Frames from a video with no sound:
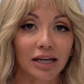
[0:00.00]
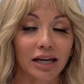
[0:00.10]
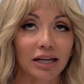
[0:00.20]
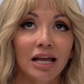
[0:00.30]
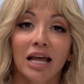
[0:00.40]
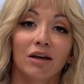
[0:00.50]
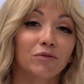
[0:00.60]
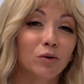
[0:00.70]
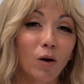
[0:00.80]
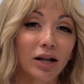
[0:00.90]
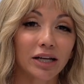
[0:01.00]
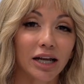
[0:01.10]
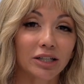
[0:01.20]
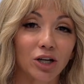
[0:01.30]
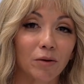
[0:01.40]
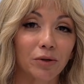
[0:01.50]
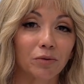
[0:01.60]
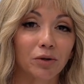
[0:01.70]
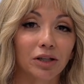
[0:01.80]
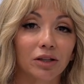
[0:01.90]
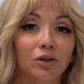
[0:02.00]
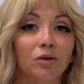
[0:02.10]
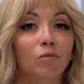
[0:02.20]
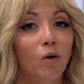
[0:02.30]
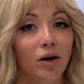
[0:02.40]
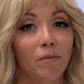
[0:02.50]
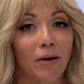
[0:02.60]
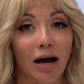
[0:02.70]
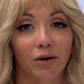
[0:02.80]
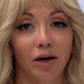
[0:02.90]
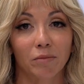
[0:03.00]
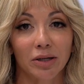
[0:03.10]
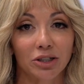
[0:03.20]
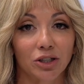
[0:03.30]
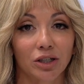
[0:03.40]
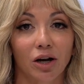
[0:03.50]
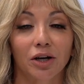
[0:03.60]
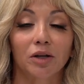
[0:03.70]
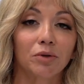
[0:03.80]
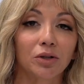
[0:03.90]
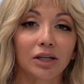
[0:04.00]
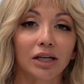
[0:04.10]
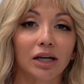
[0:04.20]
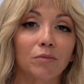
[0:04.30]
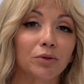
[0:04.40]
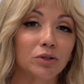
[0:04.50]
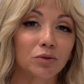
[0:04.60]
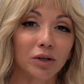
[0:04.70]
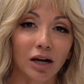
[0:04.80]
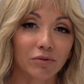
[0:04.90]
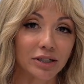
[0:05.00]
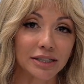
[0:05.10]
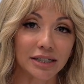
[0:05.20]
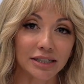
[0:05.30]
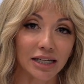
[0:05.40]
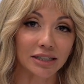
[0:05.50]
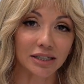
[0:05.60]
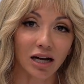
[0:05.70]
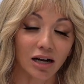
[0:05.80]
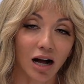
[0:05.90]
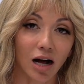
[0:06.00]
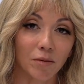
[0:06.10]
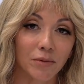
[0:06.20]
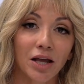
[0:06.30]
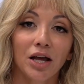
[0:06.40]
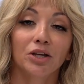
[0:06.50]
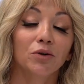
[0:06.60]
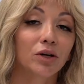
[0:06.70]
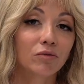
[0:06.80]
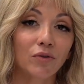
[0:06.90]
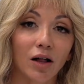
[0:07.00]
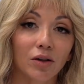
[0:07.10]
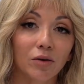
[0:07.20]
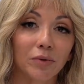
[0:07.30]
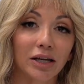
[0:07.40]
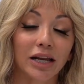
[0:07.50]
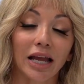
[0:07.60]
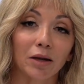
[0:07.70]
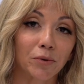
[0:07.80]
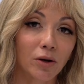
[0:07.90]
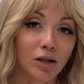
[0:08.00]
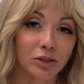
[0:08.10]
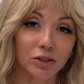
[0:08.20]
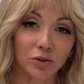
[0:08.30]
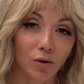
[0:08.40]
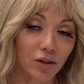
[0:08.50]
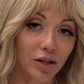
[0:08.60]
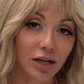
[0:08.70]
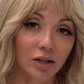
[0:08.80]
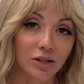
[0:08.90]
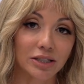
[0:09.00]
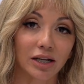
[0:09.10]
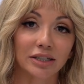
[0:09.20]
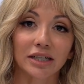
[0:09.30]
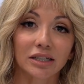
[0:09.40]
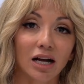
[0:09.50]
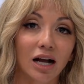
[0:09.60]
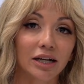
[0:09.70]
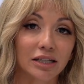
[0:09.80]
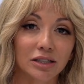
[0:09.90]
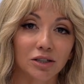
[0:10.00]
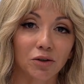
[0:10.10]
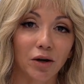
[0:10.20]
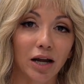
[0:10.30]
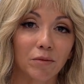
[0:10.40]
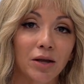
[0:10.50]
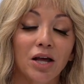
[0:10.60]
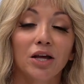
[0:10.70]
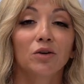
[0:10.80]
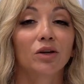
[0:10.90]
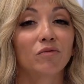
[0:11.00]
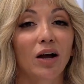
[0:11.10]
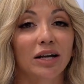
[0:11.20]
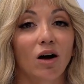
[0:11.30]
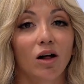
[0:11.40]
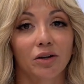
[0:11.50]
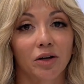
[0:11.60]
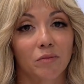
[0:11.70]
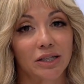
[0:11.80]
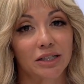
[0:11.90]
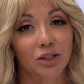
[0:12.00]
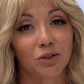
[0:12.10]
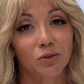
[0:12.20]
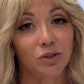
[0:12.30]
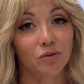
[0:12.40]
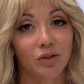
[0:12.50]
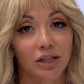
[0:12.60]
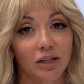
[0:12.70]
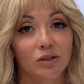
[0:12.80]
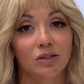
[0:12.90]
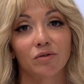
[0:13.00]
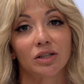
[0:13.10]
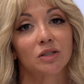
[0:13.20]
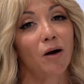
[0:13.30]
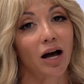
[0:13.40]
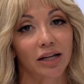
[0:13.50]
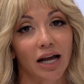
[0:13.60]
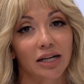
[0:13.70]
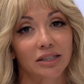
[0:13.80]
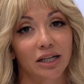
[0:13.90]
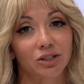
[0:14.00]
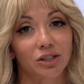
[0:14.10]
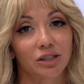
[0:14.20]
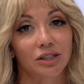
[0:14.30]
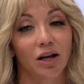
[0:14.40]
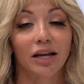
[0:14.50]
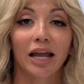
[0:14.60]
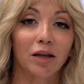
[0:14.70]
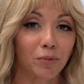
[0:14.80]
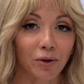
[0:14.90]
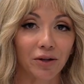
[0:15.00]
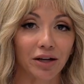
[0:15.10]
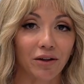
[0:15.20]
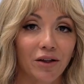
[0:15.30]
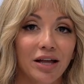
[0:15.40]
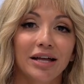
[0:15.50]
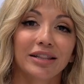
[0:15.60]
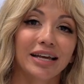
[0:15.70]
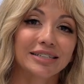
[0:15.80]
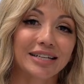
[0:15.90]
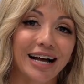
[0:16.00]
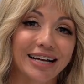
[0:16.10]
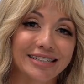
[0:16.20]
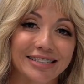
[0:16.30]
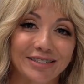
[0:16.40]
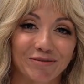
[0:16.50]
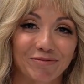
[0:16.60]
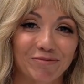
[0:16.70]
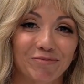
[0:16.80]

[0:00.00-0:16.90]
And if you want to catch up and really learn more about our mission, our community, abuserecoverysuccess.com, you can follow me at April_the_hills on TikTok, Instagram. You can find all our amazing YouTube videos of these podcast sessions on April Hill. Thanks, guys.